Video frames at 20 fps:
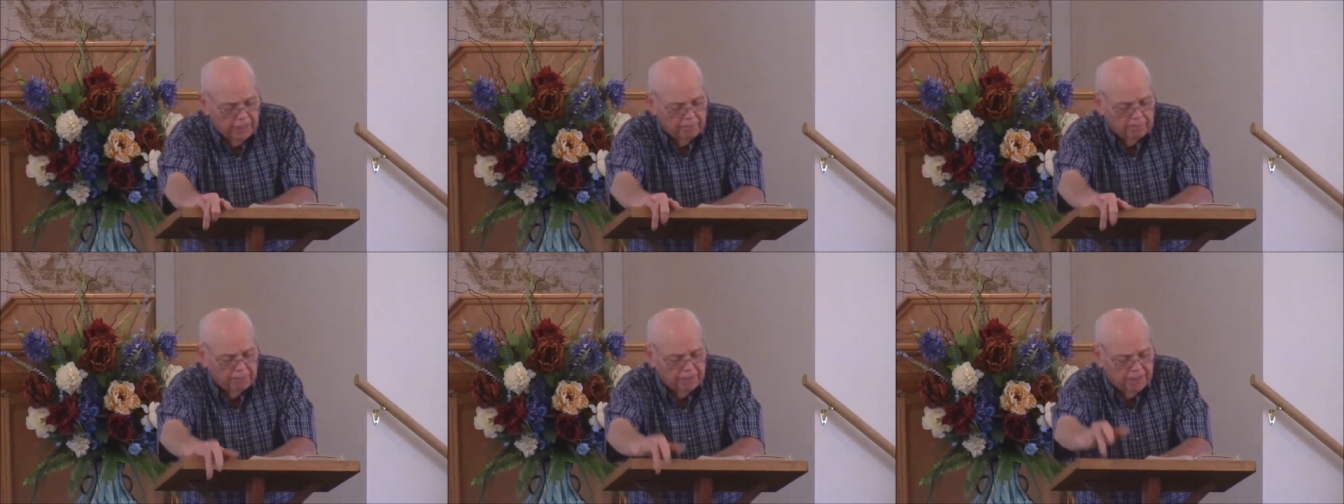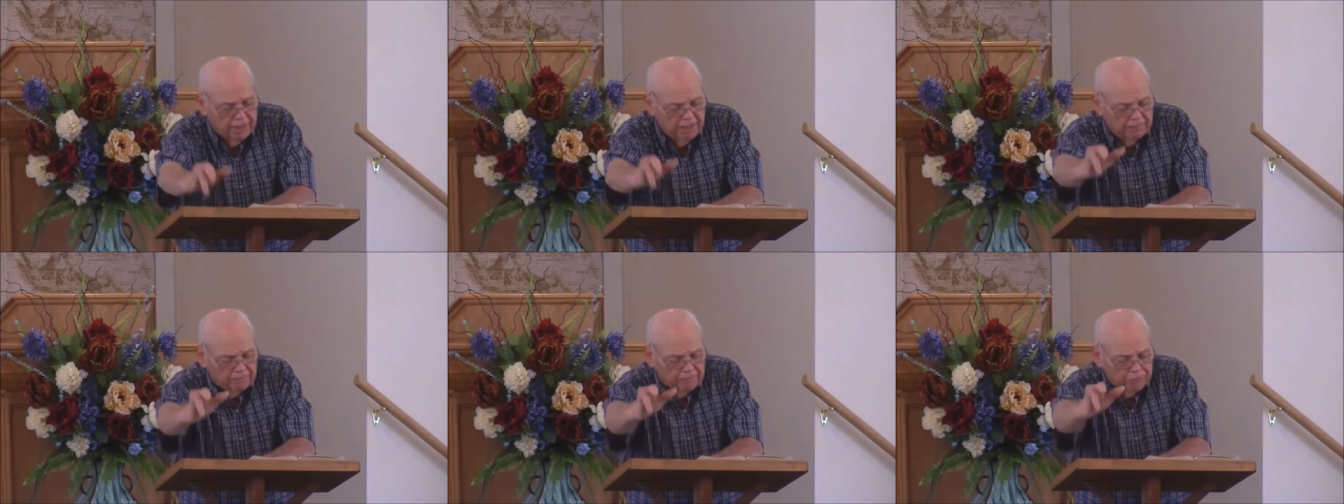
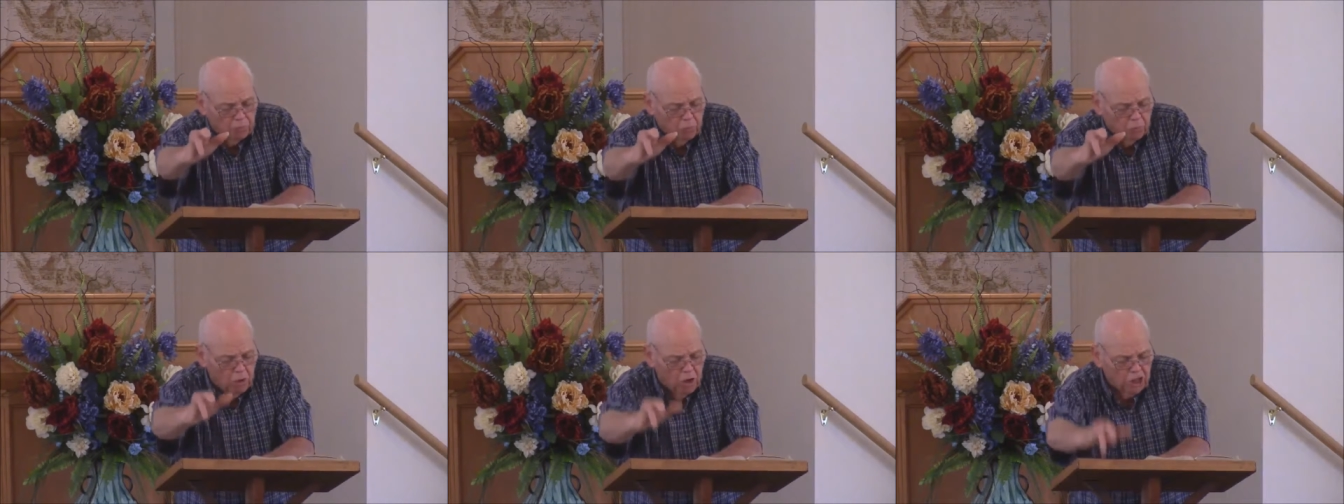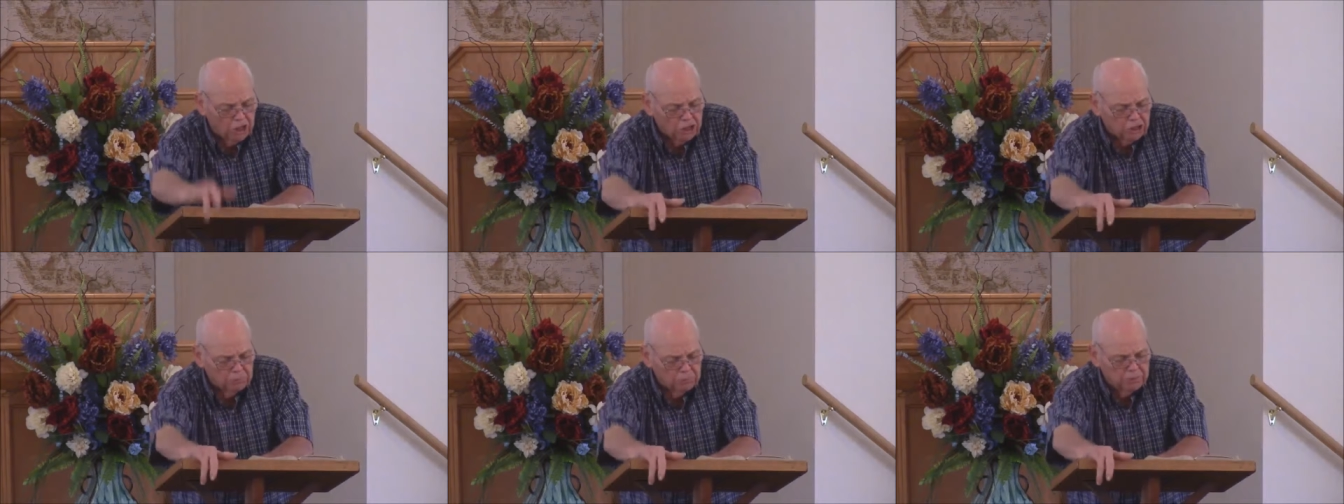But if the
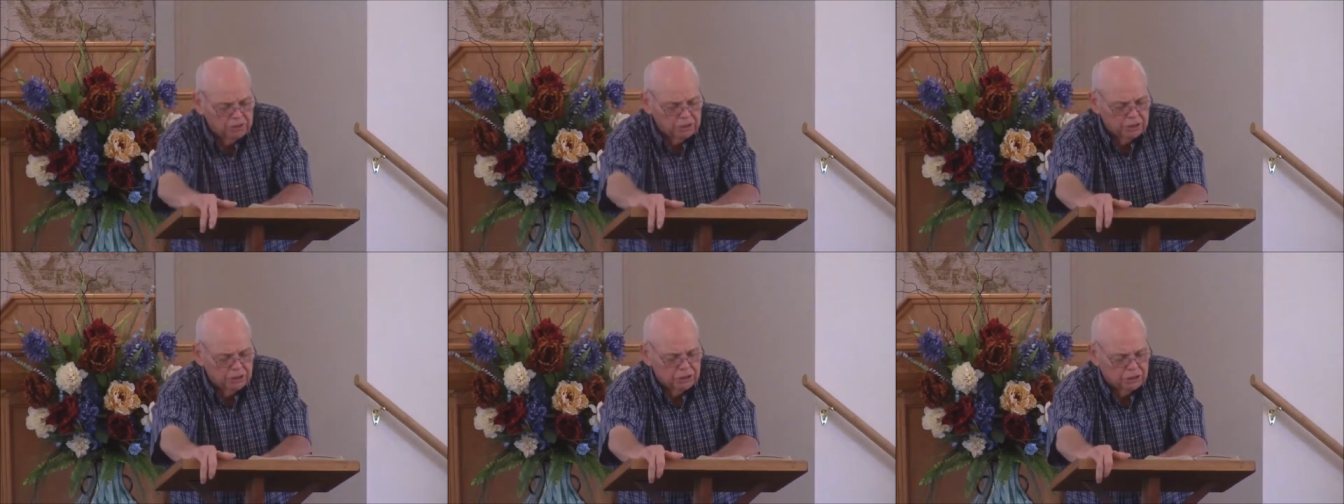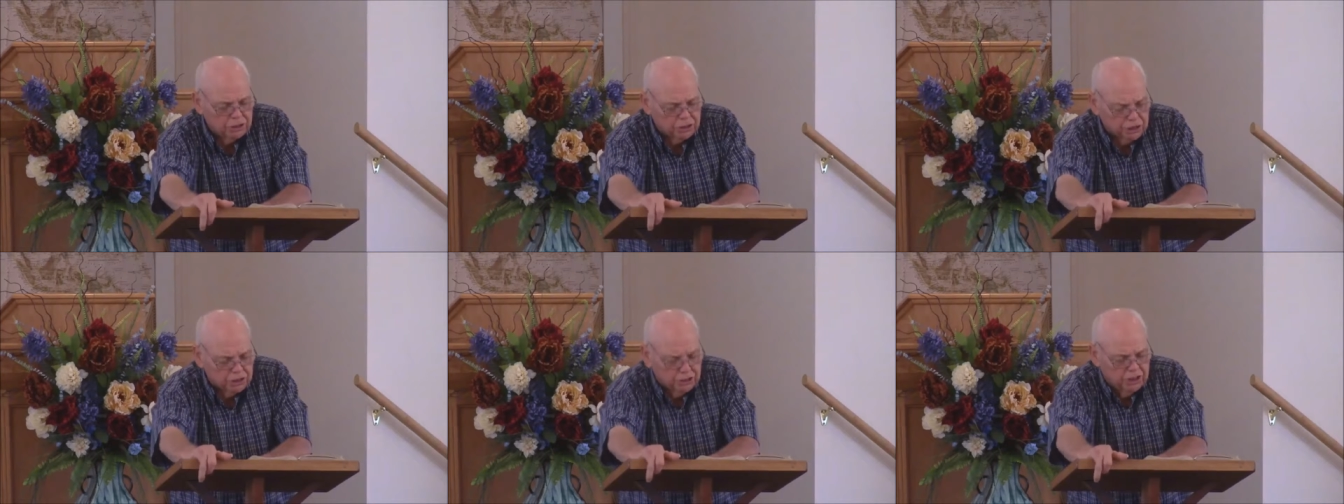watchman
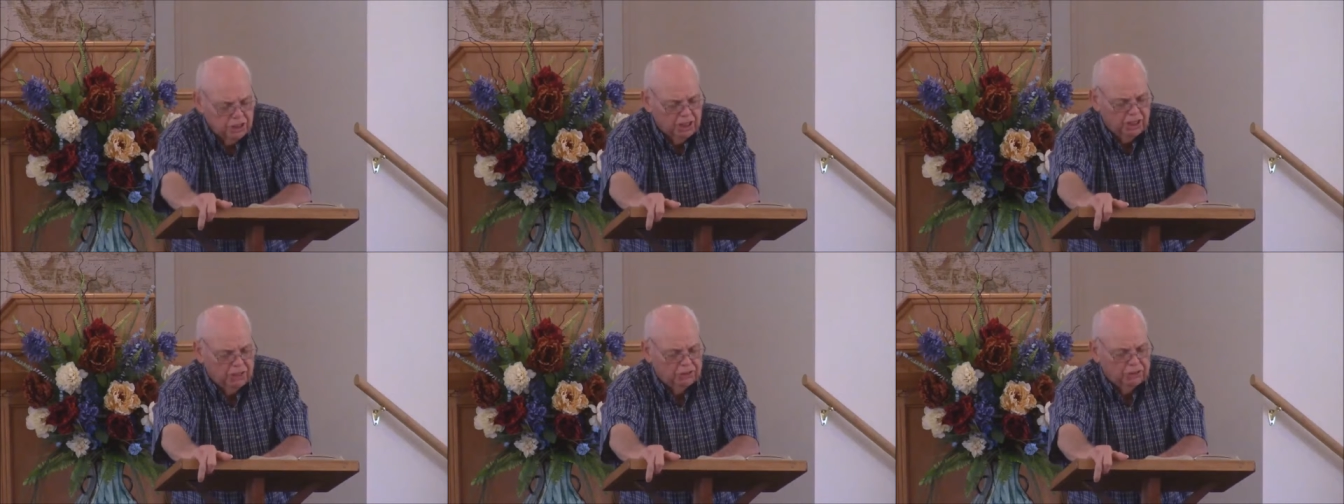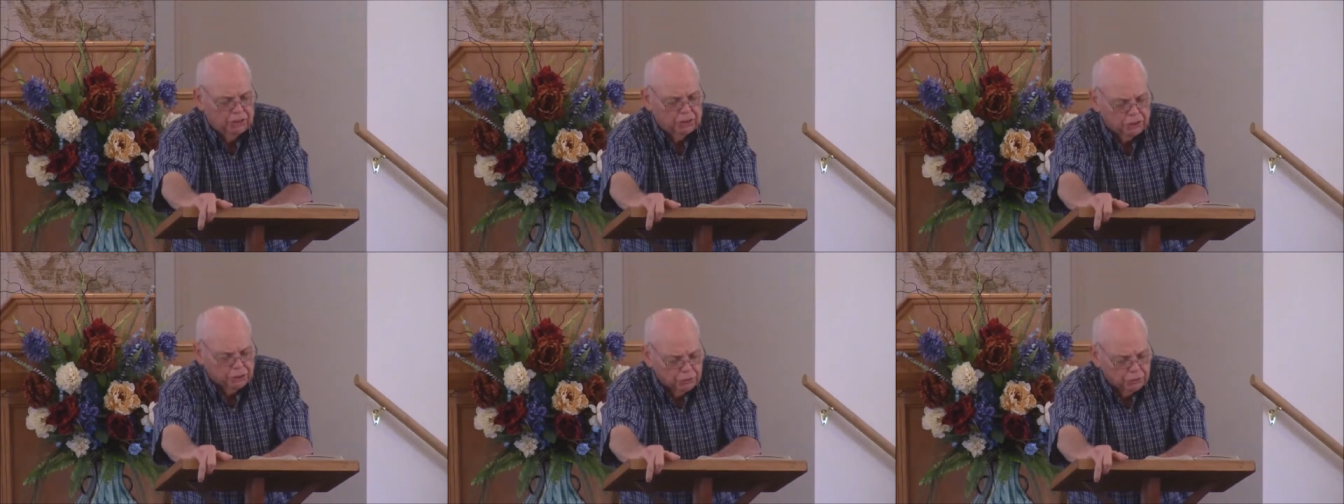see
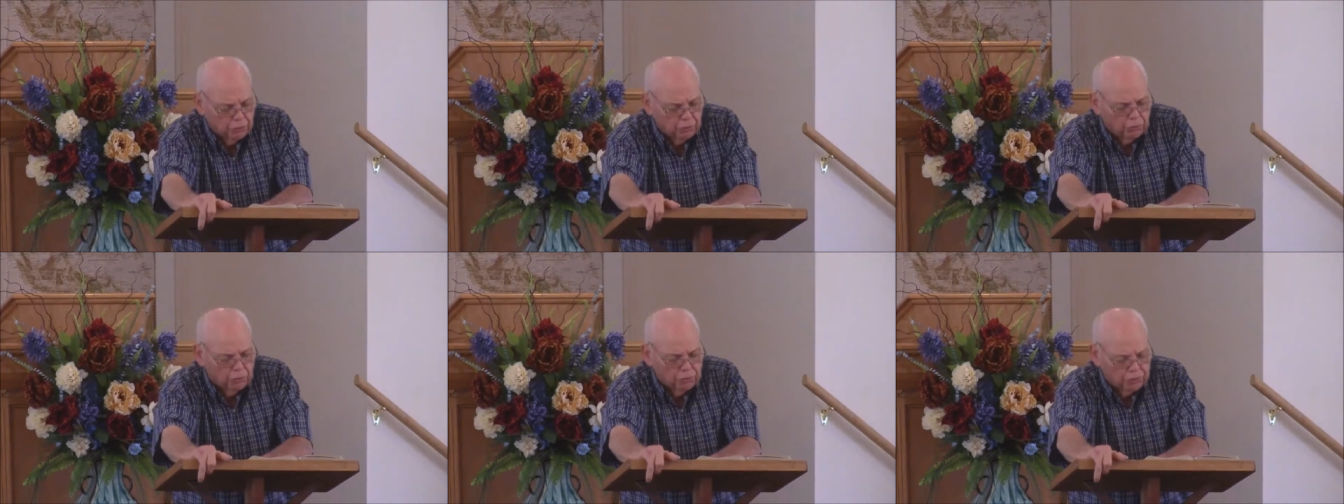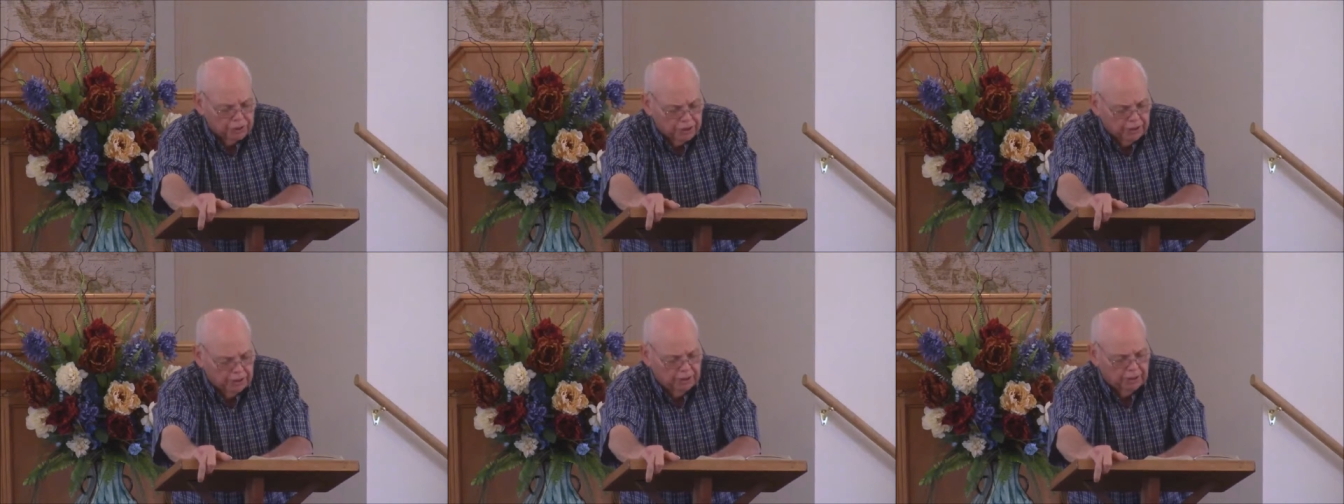the sword
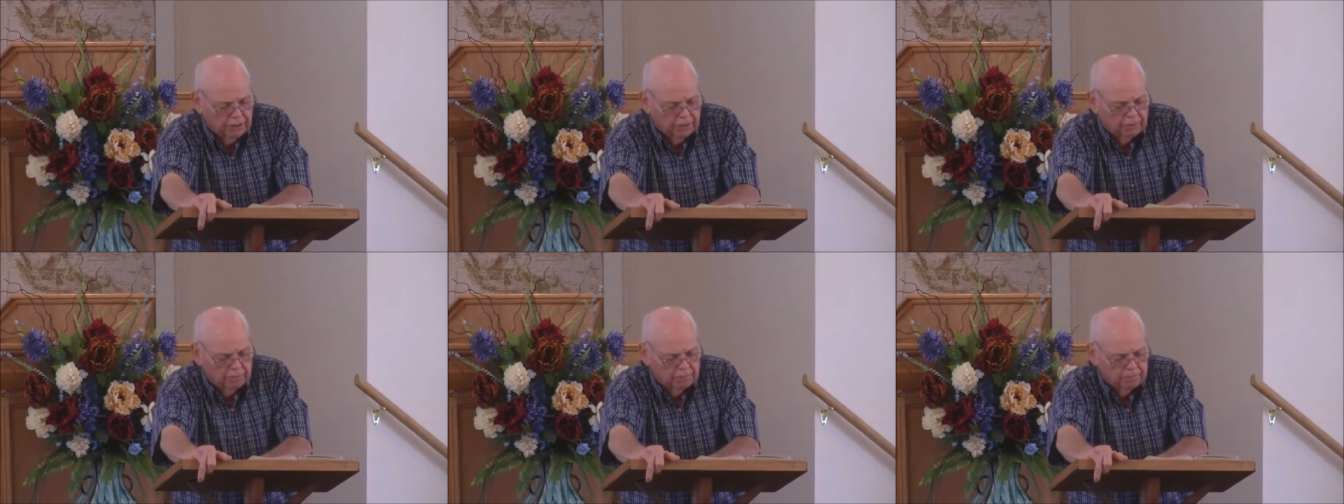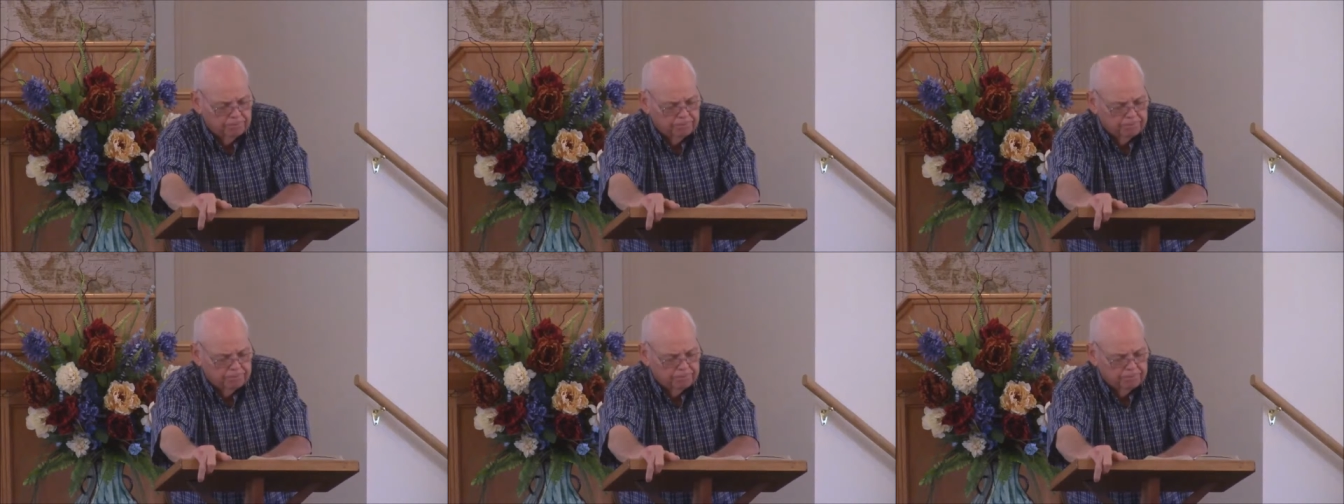come,